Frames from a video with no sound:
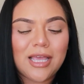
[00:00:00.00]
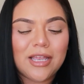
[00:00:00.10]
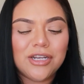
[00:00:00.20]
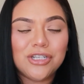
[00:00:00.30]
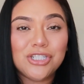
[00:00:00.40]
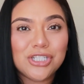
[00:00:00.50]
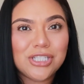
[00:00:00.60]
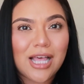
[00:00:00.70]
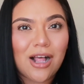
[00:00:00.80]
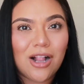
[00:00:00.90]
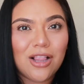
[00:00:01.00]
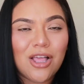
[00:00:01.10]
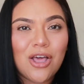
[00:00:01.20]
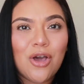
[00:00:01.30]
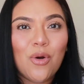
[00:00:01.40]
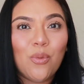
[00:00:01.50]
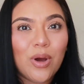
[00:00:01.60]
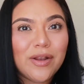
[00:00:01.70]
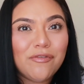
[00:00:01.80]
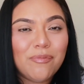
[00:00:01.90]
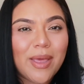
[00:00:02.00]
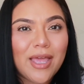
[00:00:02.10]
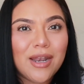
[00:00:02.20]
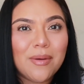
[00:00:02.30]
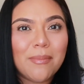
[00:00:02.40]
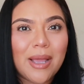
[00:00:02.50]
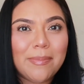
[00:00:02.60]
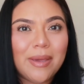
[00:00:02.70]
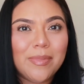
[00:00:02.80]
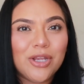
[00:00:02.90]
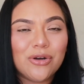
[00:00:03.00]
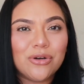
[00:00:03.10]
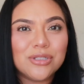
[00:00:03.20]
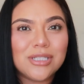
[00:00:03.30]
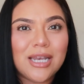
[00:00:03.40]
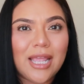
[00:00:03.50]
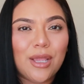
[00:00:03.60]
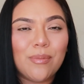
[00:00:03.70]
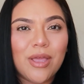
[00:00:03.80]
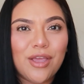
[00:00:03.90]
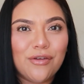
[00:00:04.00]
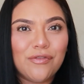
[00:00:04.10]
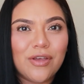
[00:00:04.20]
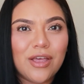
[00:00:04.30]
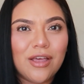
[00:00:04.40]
and Giselle would have been my baby girl's name if